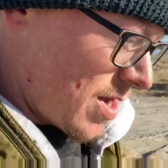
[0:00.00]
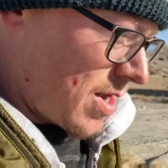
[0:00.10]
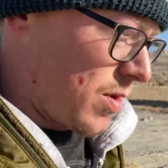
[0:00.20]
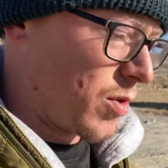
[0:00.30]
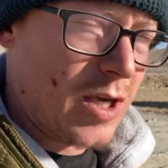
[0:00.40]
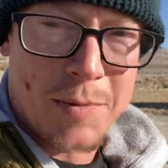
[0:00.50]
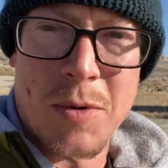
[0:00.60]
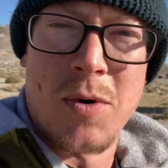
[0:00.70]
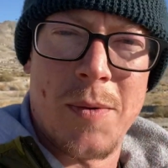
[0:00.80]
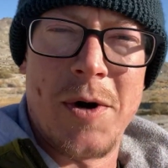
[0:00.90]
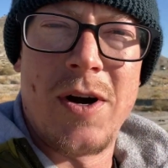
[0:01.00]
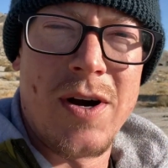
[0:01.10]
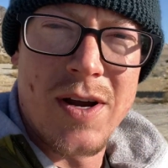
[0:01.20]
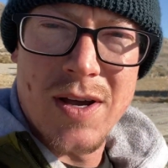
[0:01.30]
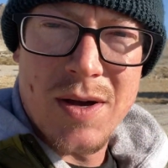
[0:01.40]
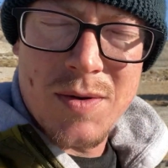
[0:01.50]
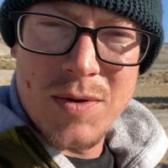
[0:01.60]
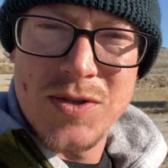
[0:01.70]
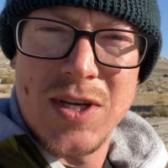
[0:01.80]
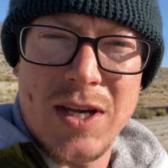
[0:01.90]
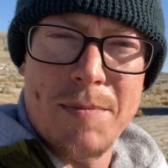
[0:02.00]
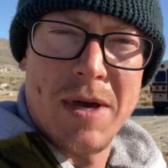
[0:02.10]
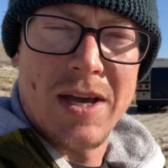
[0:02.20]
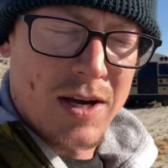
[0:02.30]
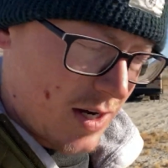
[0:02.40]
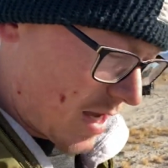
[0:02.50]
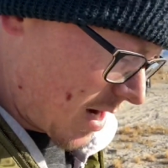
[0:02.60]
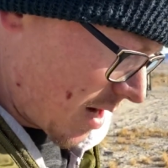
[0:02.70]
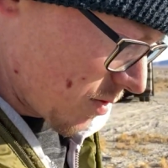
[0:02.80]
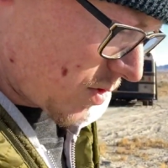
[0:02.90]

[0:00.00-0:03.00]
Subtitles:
It will keep it warm. We'll see you in a bit. I'm gonna head out